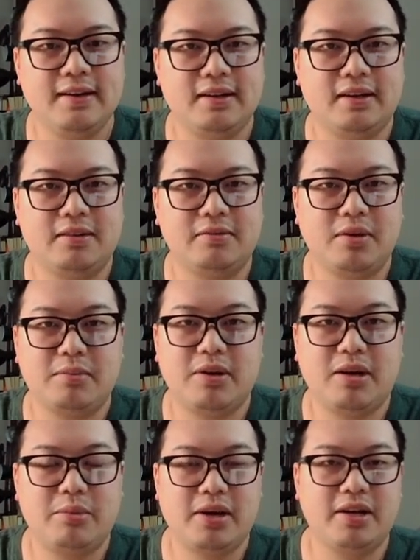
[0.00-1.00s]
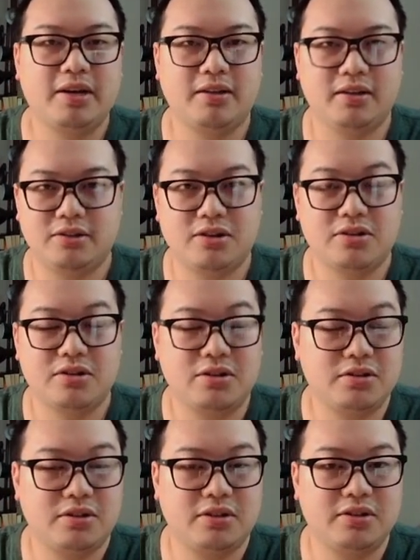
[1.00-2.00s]
I'm not buying like
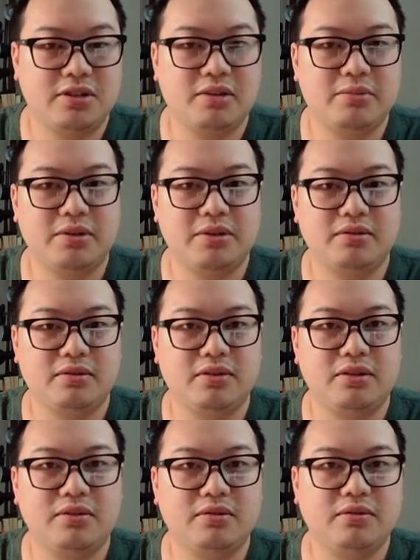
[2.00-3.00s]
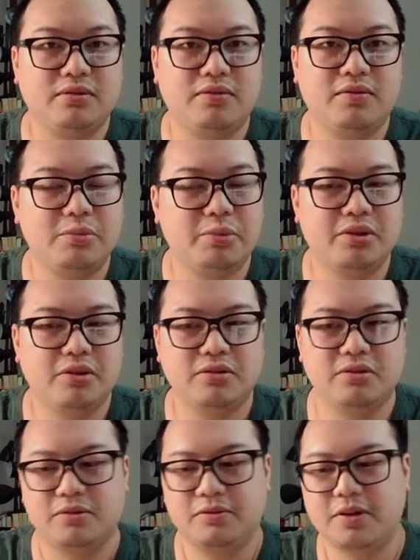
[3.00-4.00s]
Charizards all the time and flipping
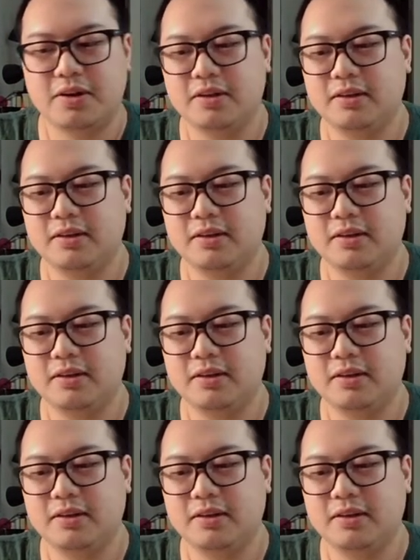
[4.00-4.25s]
those, right?